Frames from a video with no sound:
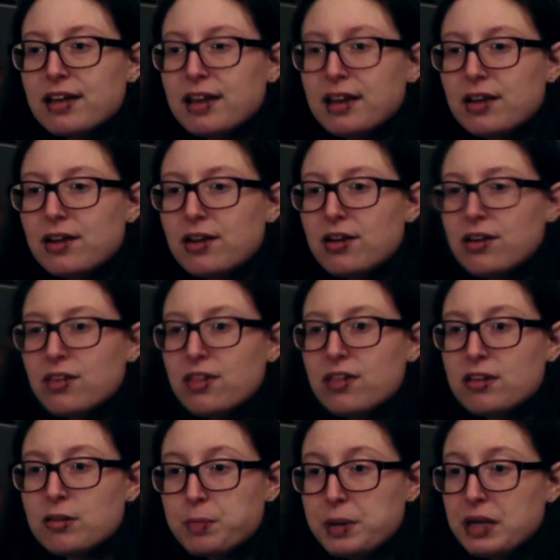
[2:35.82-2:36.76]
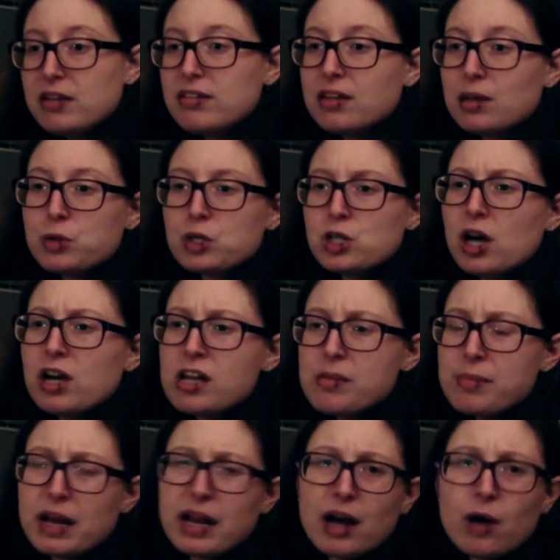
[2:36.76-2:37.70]
in this piece, they were
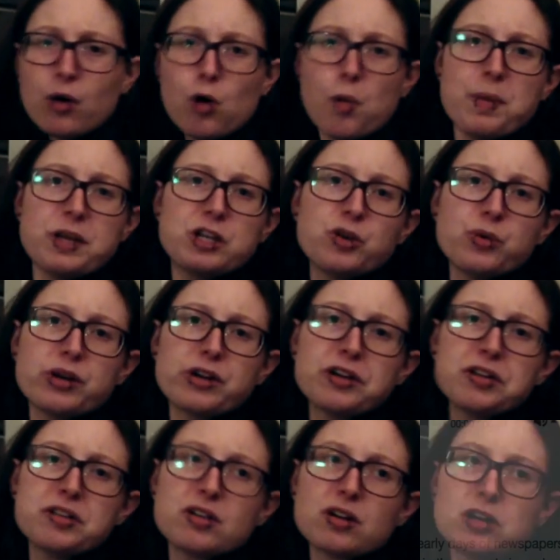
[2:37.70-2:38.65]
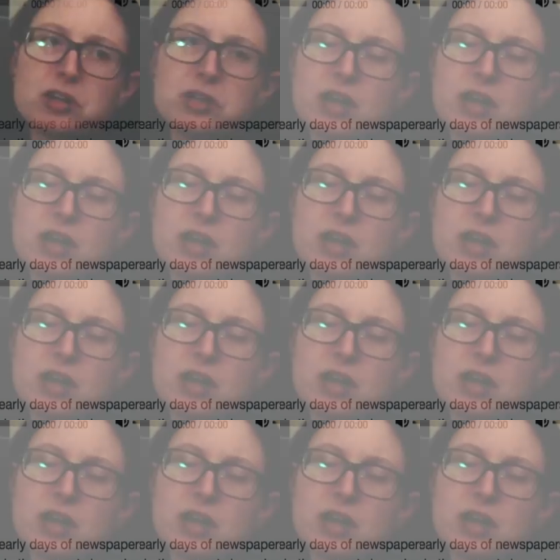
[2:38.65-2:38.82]
talking about how obituaries are